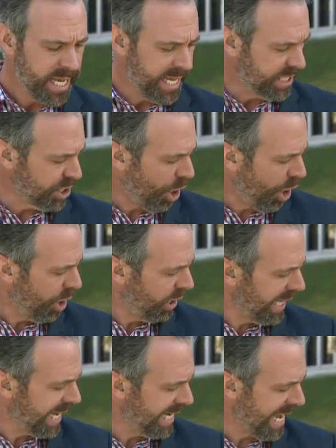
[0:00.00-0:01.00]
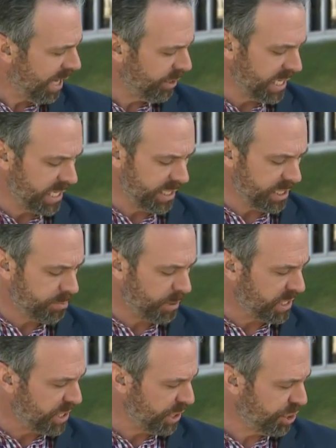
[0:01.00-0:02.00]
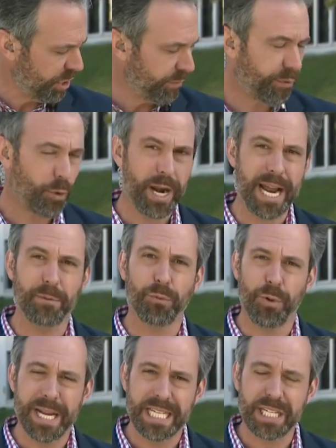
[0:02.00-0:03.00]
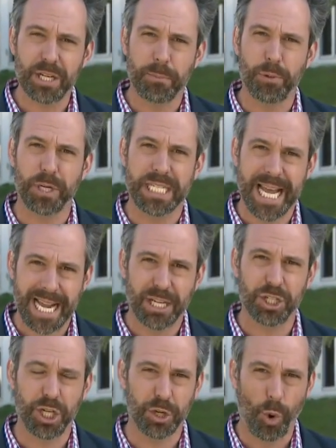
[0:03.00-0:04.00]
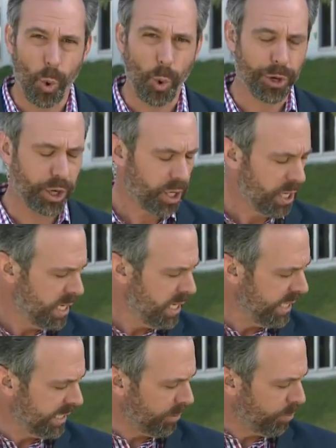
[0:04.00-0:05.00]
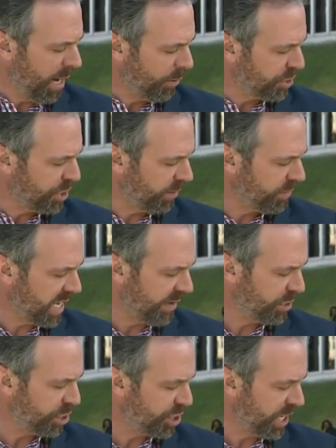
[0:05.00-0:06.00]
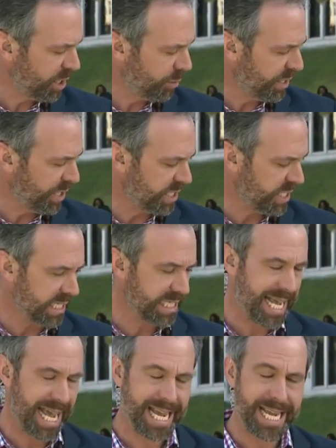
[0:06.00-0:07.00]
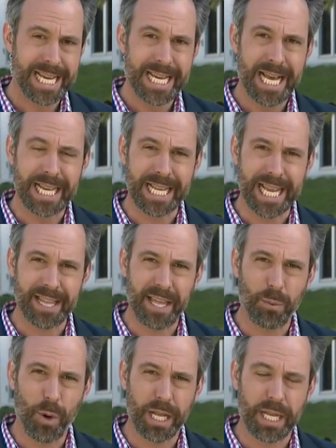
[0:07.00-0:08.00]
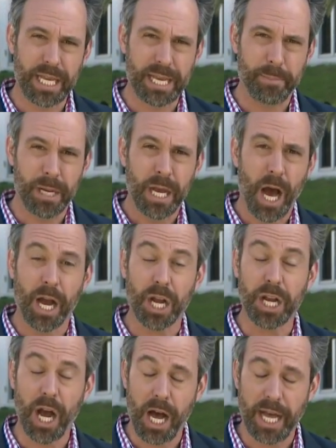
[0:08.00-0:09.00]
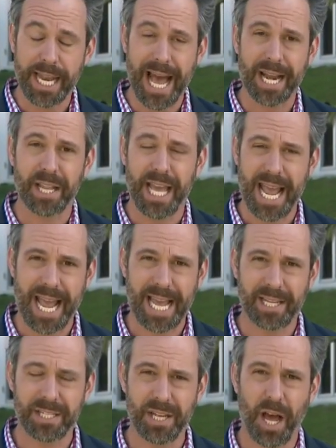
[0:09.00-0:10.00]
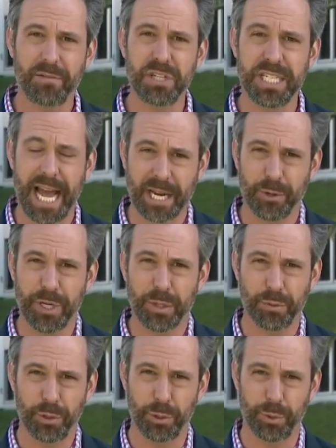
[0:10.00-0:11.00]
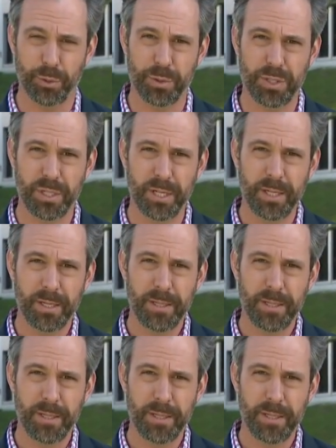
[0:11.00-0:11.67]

It's all laid out in this petition for a risk protection order that the Broward Sheriff's Office shared with us today. And again, they want to keep a gun out of the hands of Zachary Cruz.